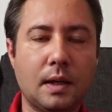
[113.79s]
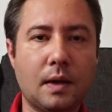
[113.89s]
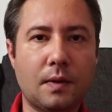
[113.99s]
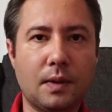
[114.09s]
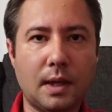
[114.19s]

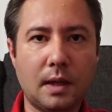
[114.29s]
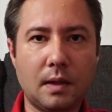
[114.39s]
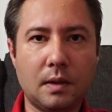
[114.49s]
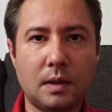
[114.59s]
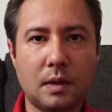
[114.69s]
And
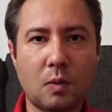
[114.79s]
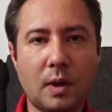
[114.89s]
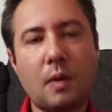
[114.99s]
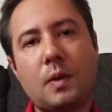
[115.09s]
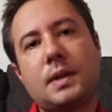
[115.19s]
then
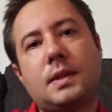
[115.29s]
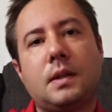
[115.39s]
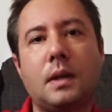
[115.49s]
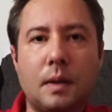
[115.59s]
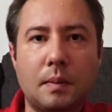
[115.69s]
when I was
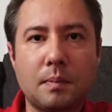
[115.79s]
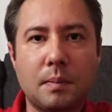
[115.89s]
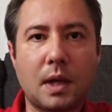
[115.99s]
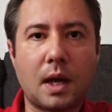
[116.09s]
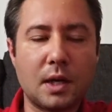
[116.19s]

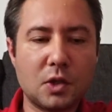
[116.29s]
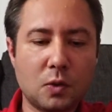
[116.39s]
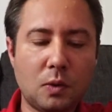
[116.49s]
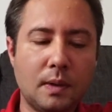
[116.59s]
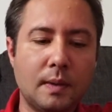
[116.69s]
in high
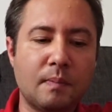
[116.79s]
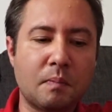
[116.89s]
school,